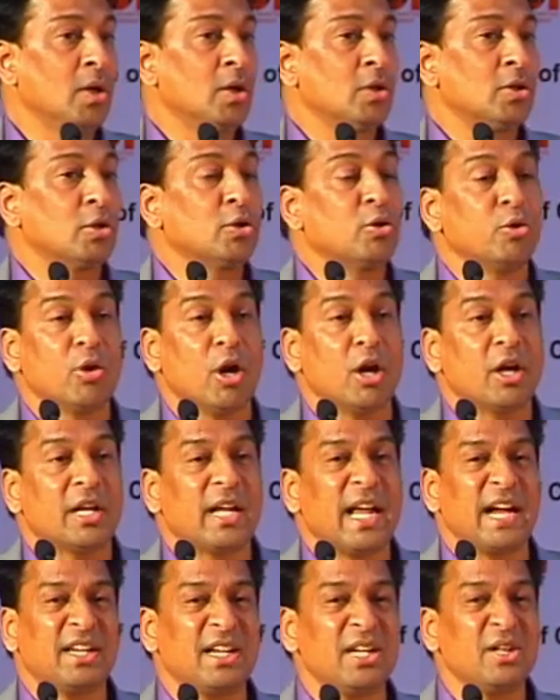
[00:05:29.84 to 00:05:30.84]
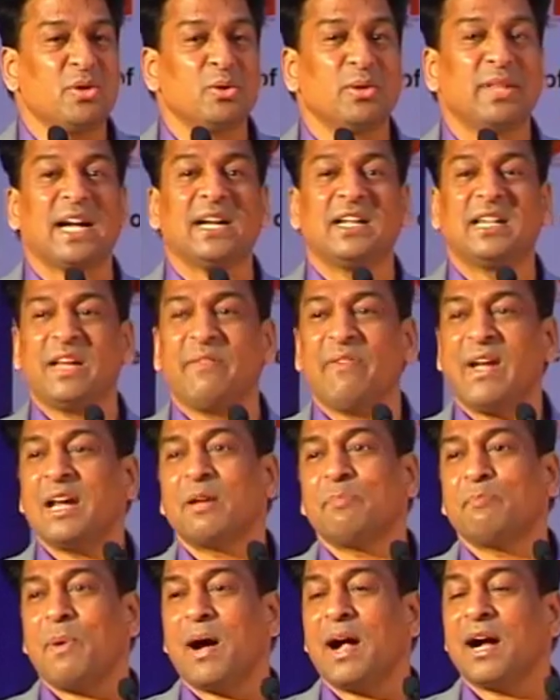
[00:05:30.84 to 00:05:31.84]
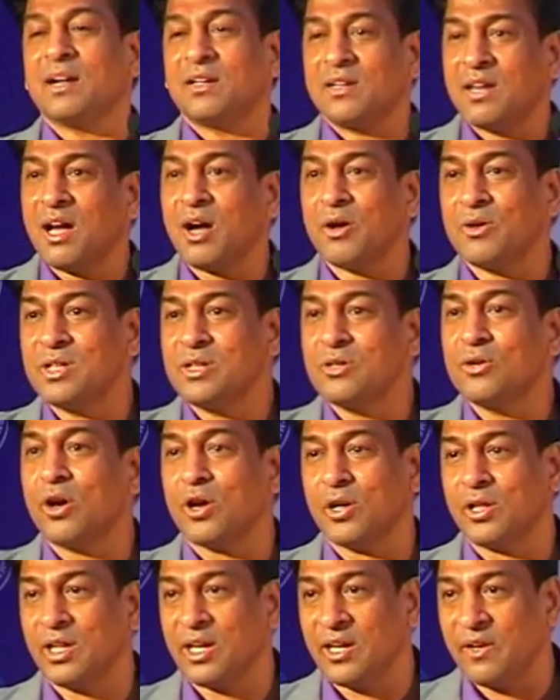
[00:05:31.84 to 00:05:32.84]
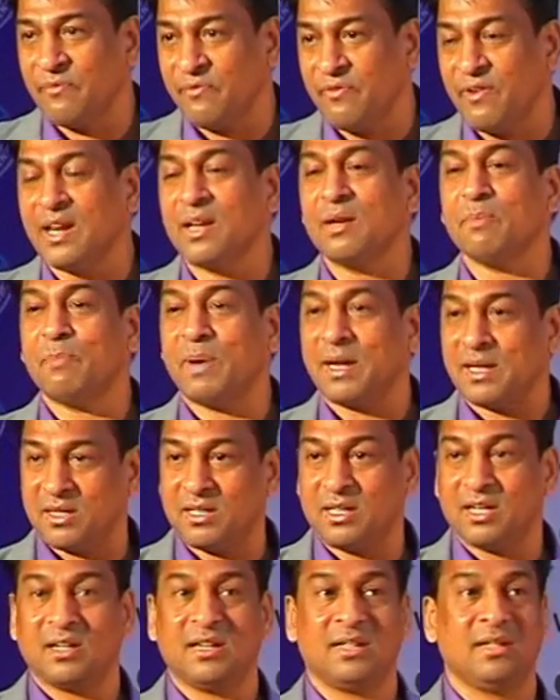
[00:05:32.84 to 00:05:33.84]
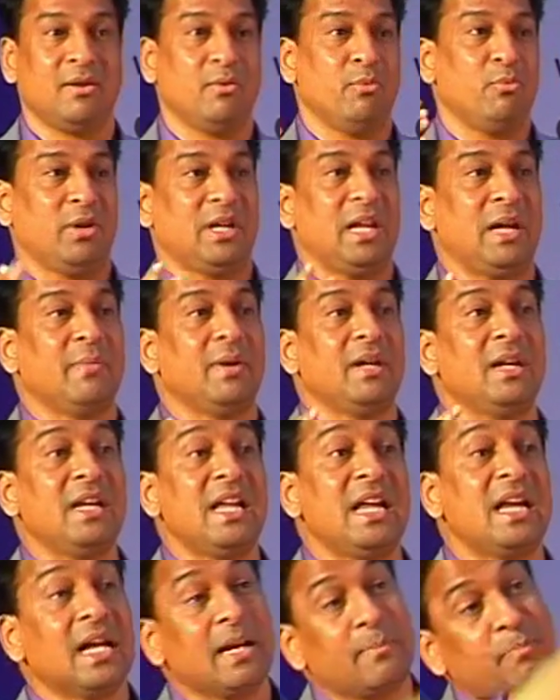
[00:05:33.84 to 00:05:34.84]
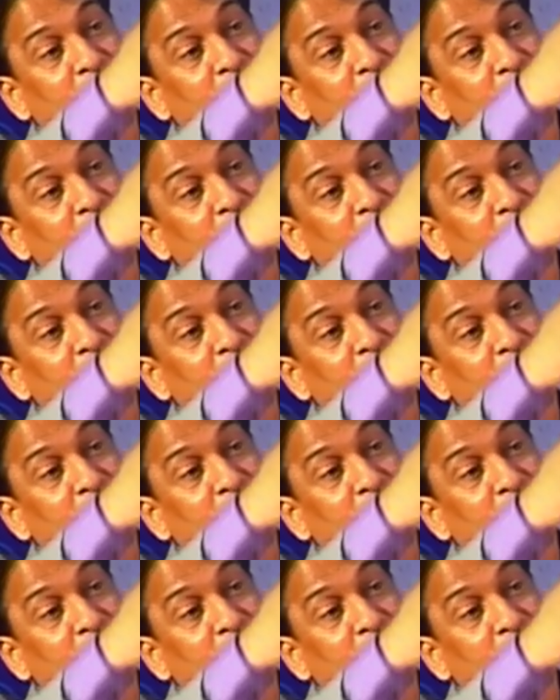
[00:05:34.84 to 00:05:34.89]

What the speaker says: So do not get into that debate part, how he got the refund, but whatever legal